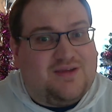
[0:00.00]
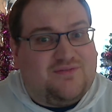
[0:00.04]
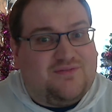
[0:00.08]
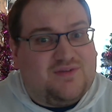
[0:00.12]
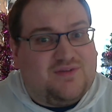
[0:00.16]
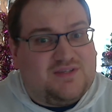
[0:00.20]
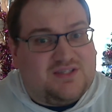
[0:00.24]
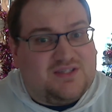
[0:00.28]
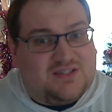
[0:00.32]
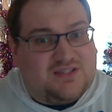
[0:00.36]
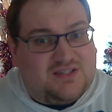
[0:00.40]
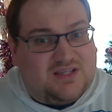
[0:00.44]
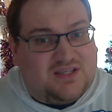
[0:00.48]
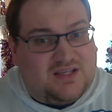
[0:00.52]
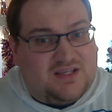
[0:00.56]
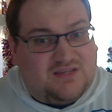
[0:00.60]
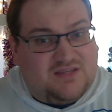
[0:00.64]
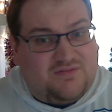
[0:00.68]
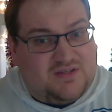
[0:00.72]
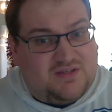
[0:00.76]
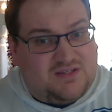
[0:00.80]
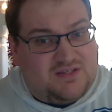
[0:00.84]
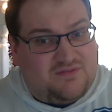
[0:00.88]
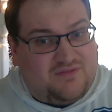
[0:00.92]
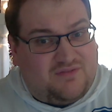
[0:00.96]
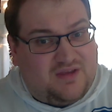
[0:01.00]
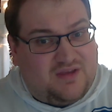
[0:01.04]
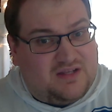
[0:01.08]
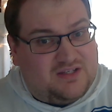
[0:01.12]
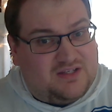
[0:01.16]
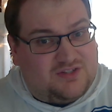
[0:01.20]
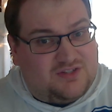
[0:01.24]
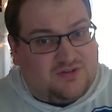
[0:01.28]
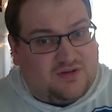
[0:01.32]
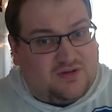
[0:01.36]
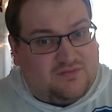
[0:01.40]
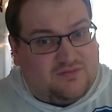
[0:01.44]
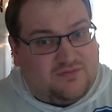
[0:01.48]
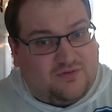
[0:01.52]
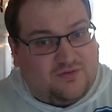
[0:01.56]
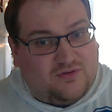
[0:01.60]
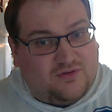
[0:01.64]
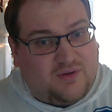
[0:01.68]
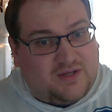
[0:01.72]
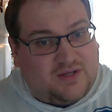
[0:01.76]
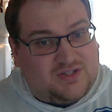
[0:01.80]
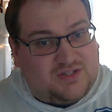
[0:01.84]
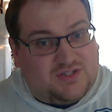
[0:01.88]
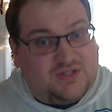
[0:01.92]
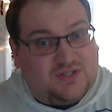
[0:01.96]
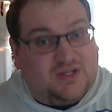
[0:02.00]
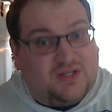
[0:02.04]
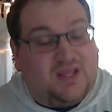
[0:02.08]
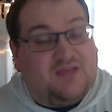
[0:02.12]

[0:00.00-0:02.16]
If it's a fairly straightforward question,